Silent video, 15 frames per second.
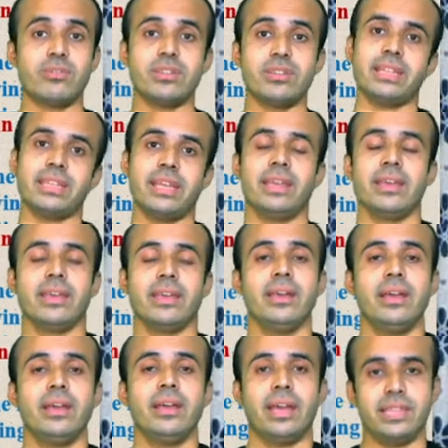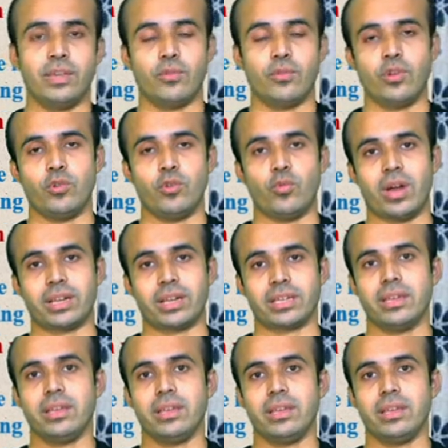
and then they will work